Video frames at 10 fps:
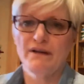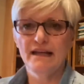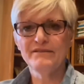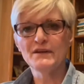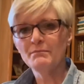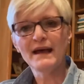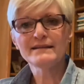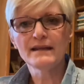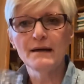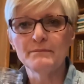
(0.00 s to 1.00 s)
if you
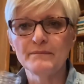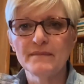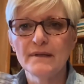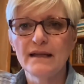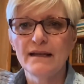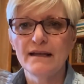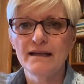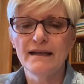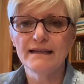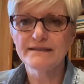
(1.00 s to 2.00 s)
mess up,
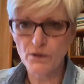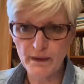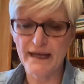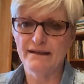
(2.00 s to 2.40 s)
it's okay